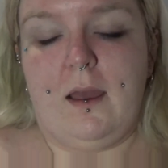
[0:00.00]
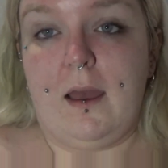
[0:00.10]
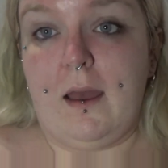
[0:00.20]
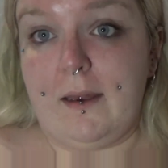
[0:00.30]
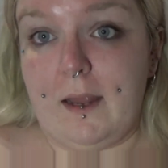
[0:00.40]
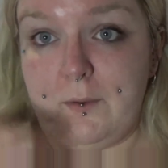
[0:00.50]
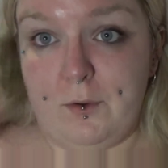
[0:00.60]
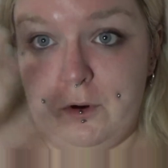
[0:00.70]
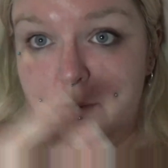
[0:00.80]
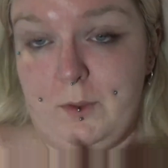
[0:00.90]
And I
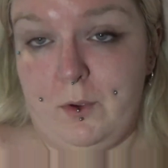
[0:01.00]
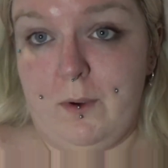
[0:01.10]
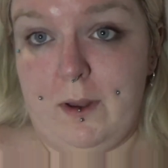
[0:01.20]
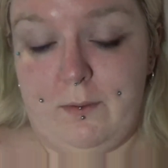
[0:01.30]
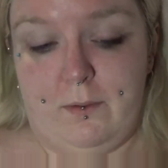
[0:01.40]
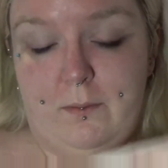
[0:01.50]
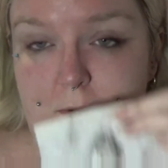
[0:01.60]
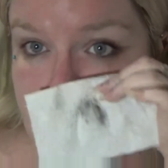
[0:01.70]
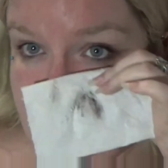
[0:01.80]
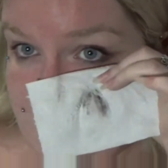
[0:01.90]
would normally go in
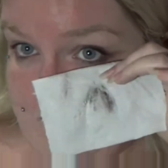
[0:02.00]
with